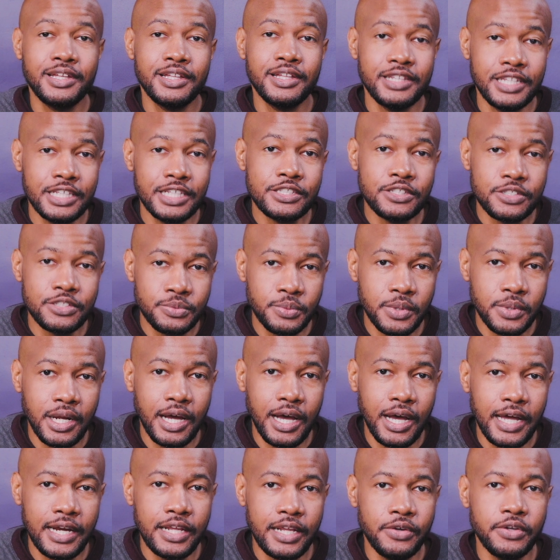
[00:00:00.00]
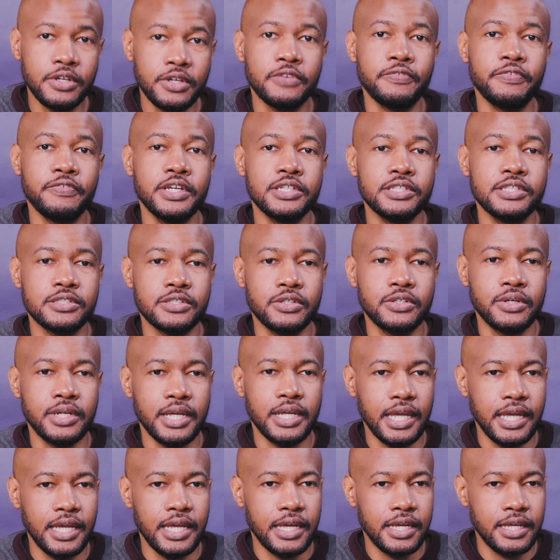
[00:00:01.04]
this is what an audio interface is going to
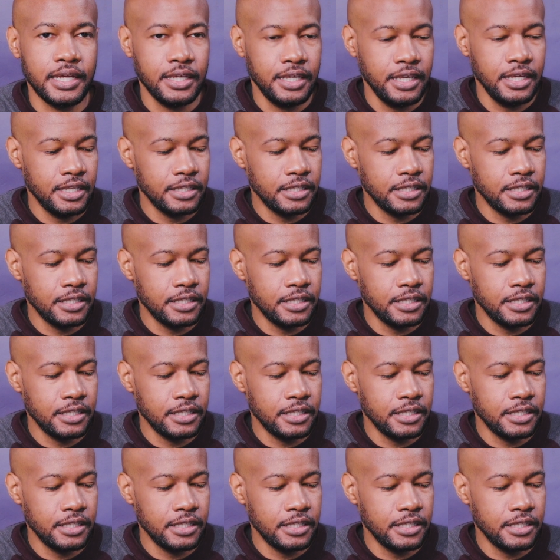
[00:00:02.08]
add.